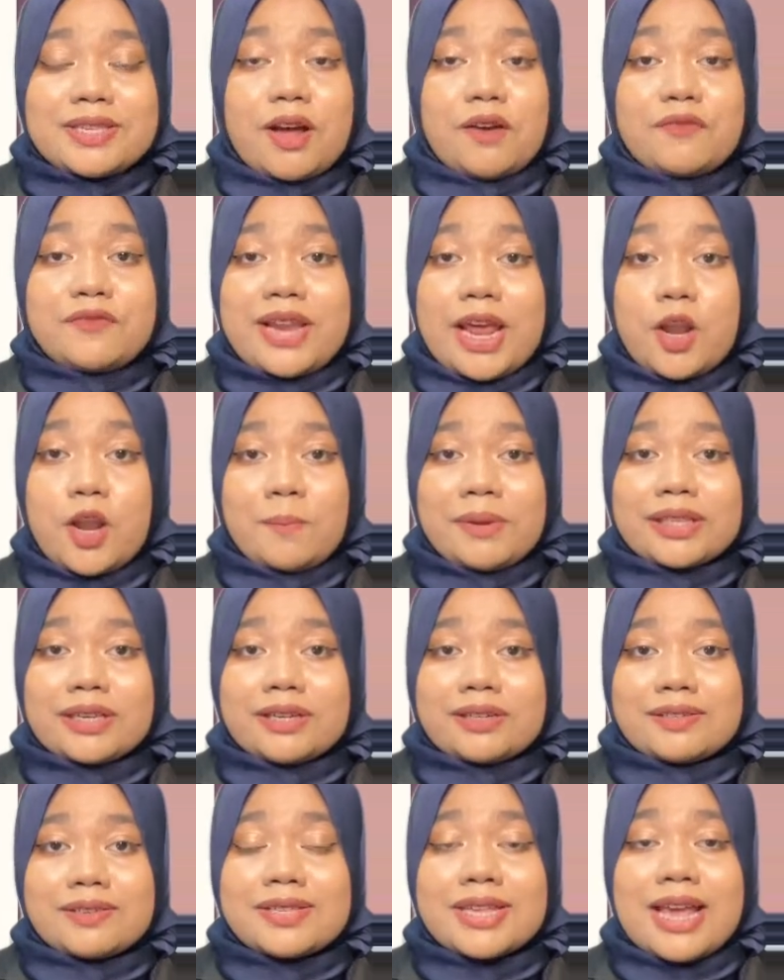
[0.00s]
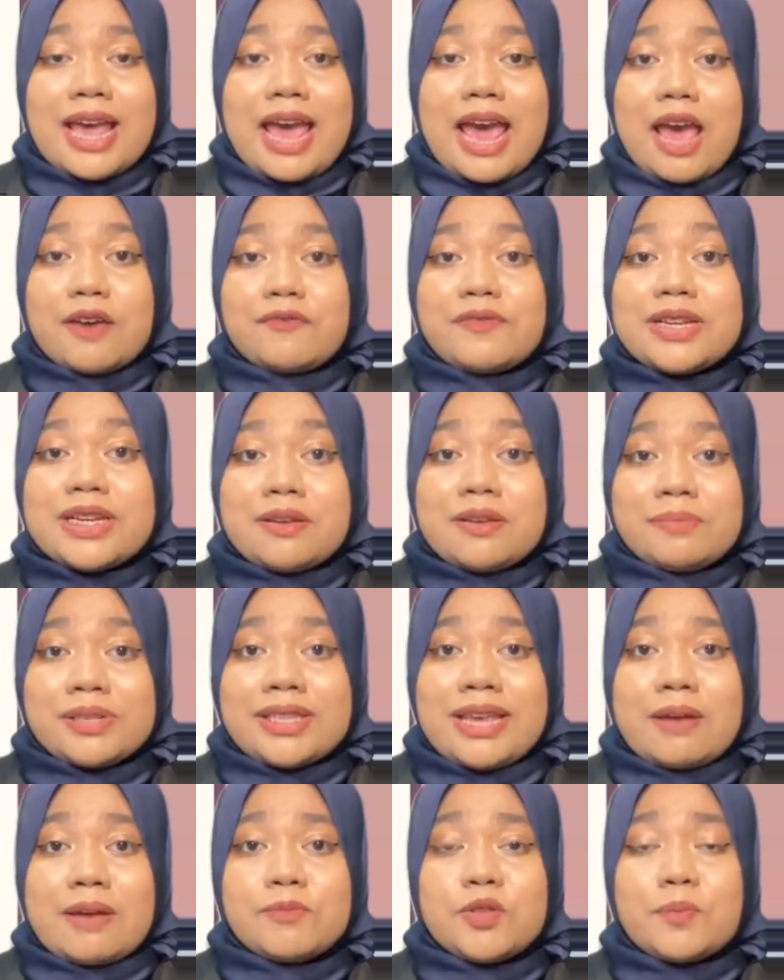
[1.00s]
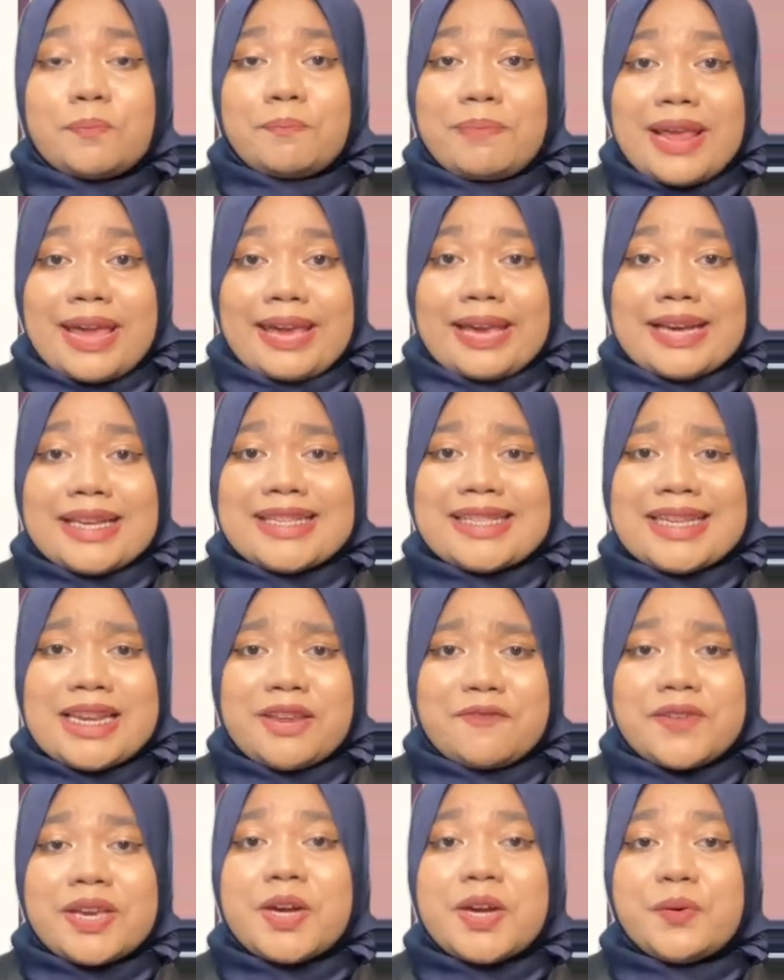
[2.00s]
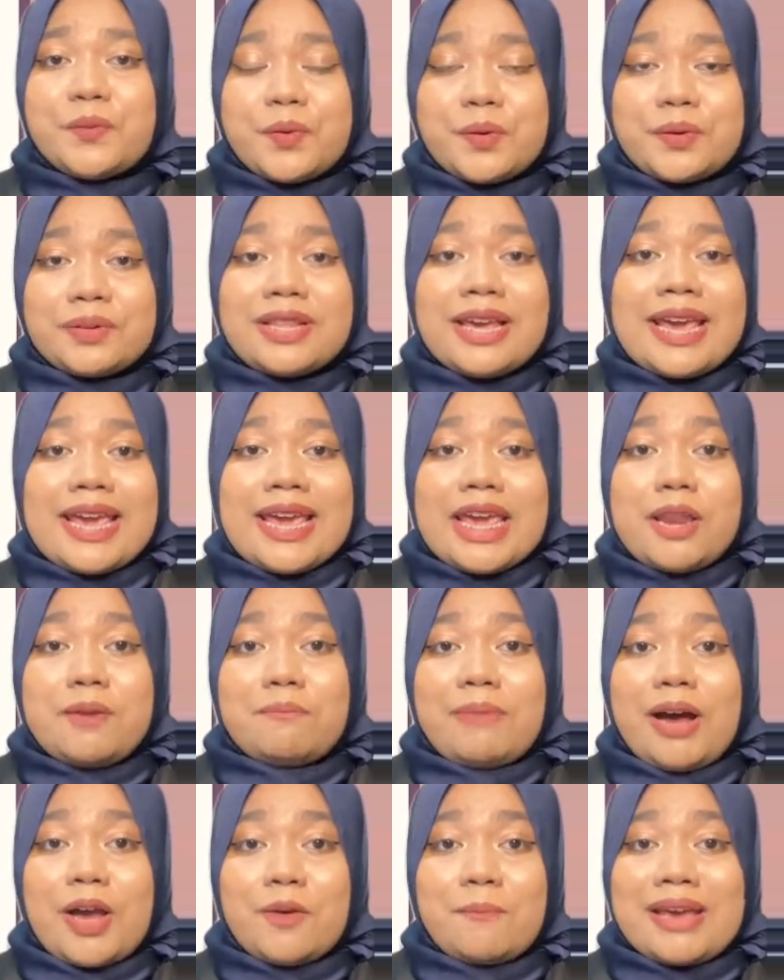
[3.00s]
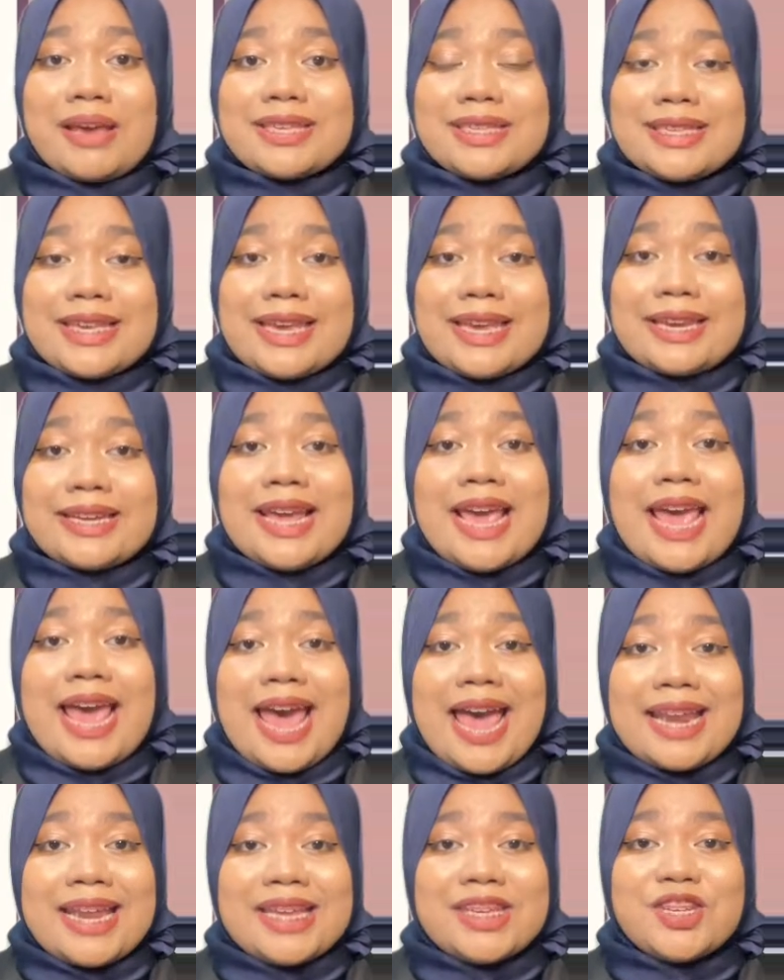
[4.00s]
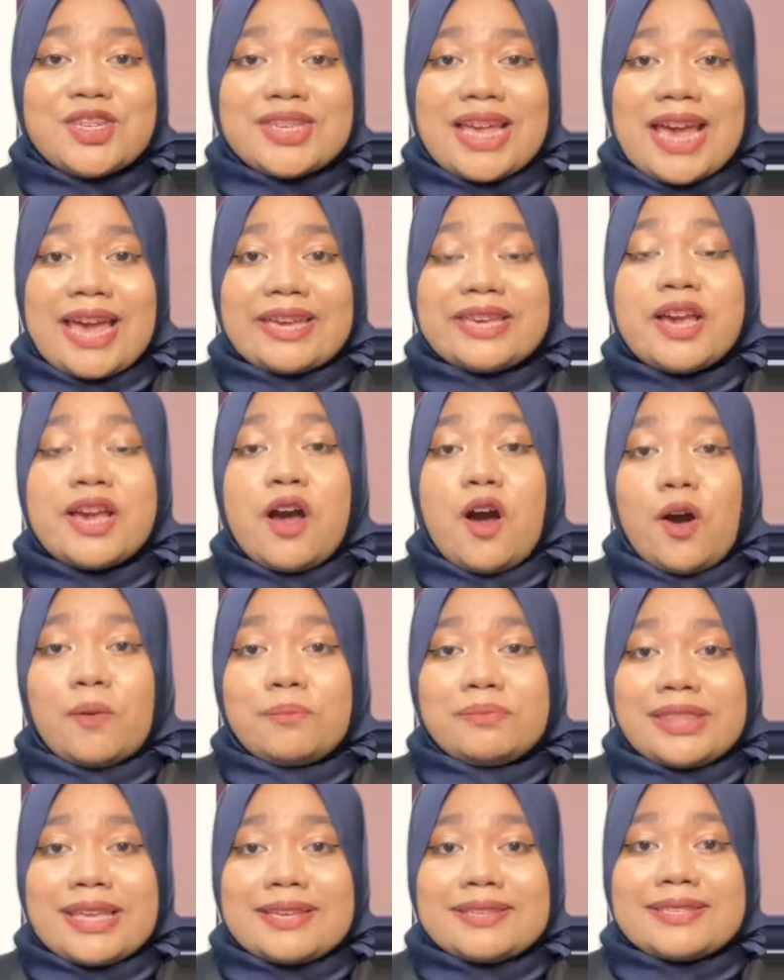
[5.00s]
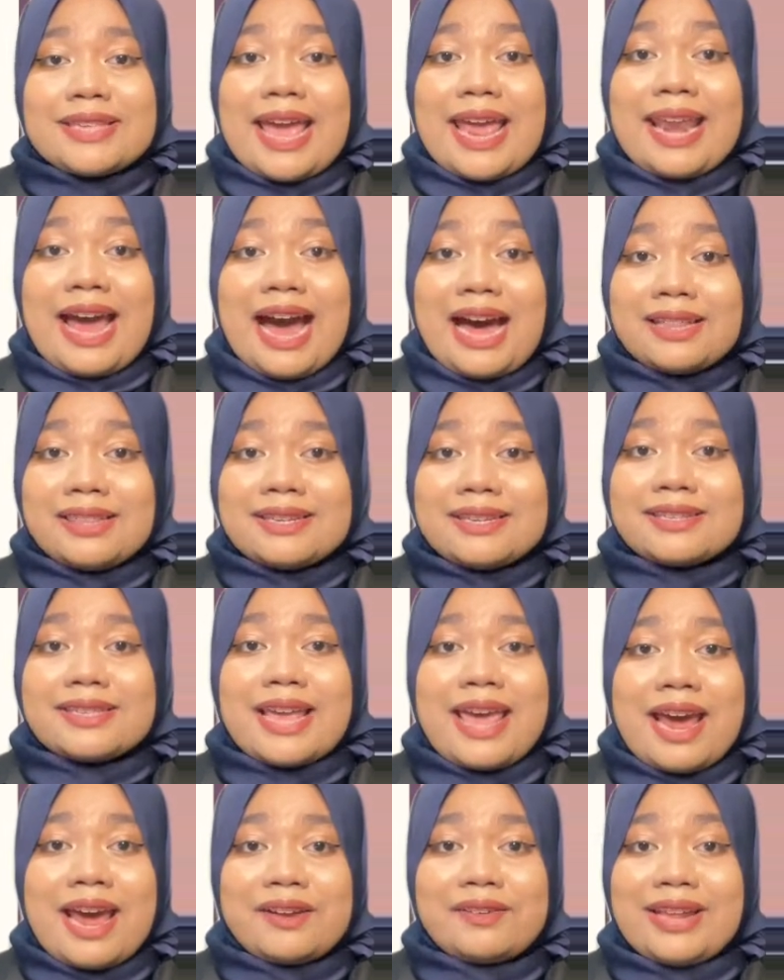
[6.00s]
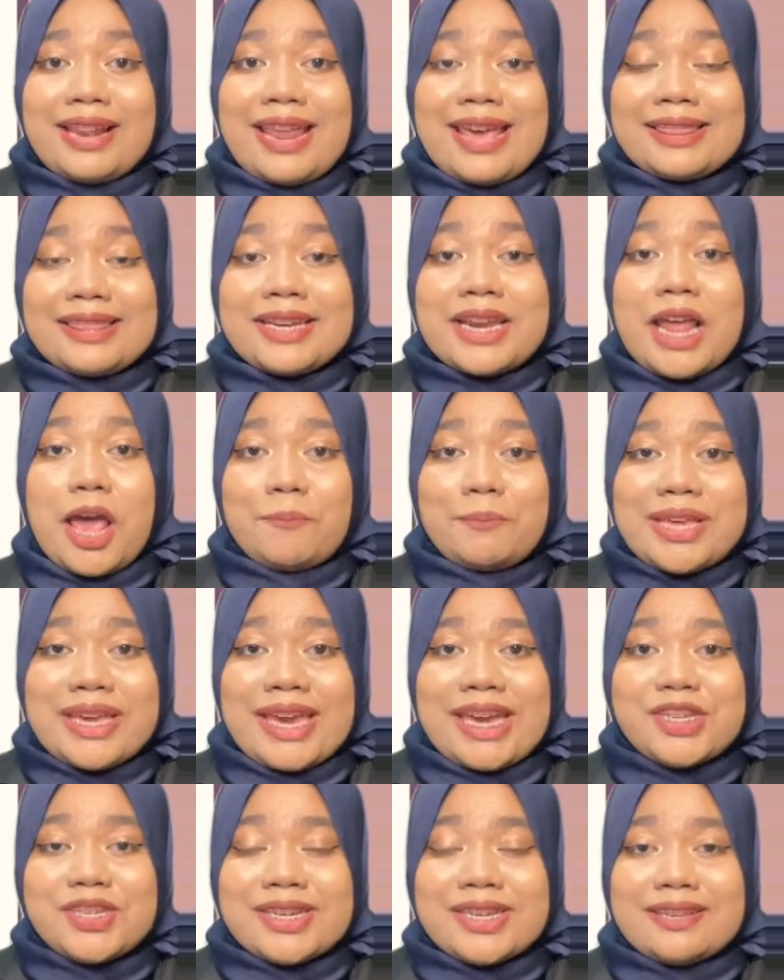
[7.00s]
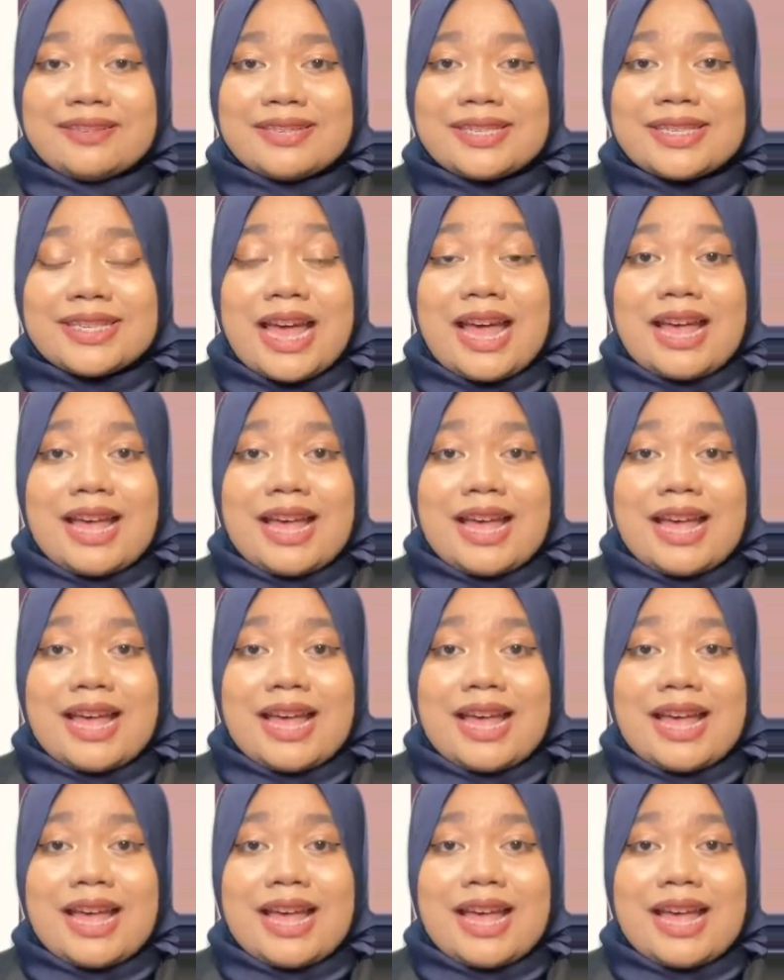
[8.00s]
of nanoparticles have enabled them to play a significant role in biomedicine, energy science, optics, and others related applications.